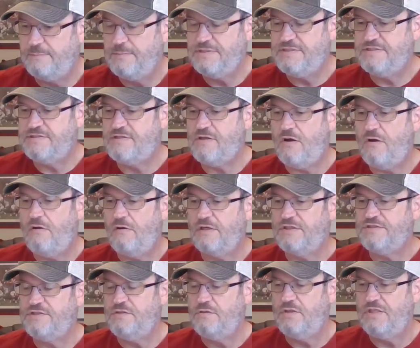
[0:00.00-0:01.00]
Mrs.
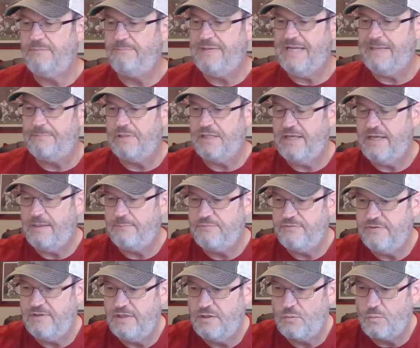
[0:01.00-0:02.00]
Dawg is doing the Bible app
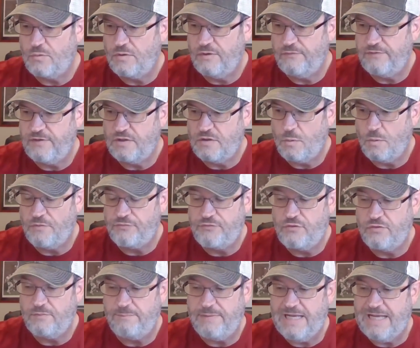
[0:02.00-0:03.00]
thing where they're going
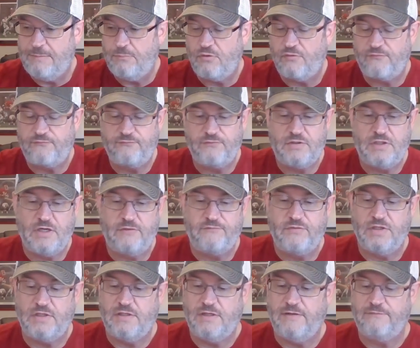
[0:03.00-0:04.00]
through the Bible
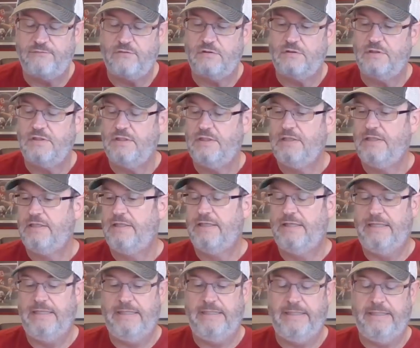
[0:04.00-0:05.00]
cover to cover,
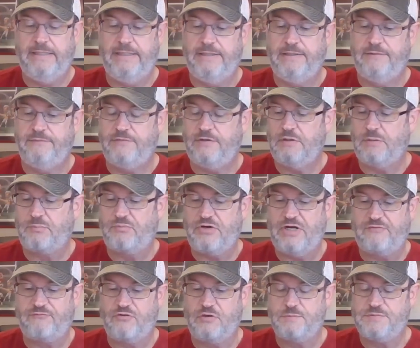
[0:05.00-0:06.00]
and they're in
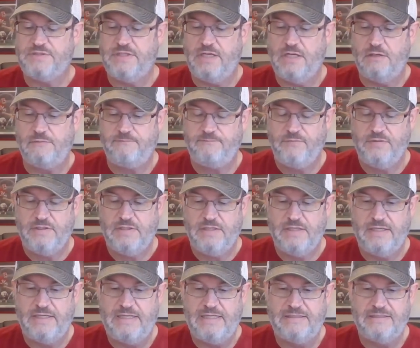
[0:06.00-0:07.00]
Proverbs now.
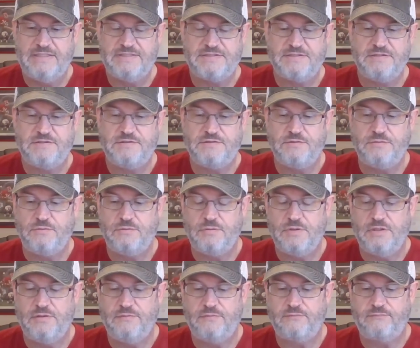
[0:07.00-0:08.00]
And I listen
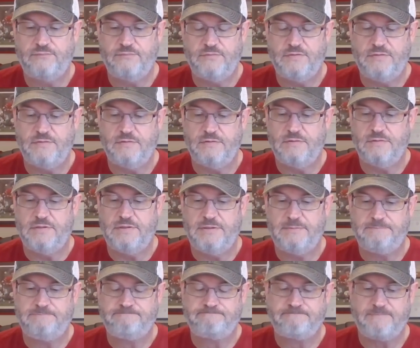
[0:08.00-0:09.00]
to uh, the the
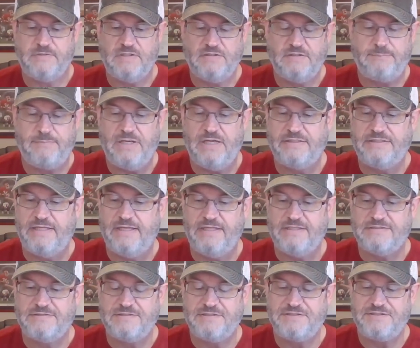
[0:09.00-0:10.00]
um, the
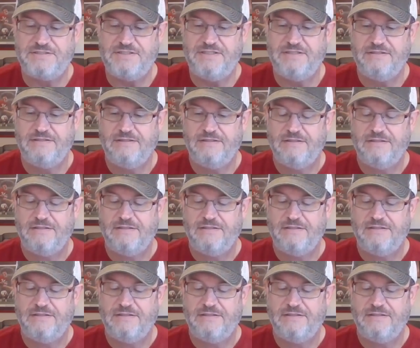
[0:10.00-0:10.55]
podcast that she